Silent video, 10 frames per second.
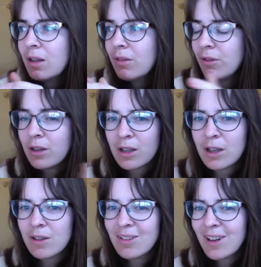I feel like
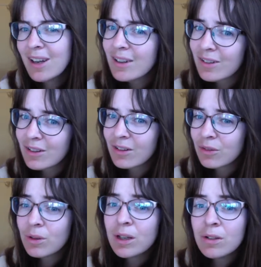inside
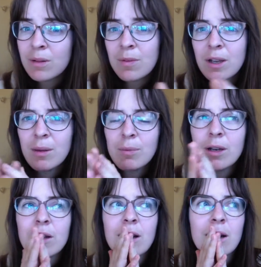there's really something
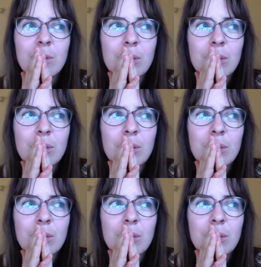happening there,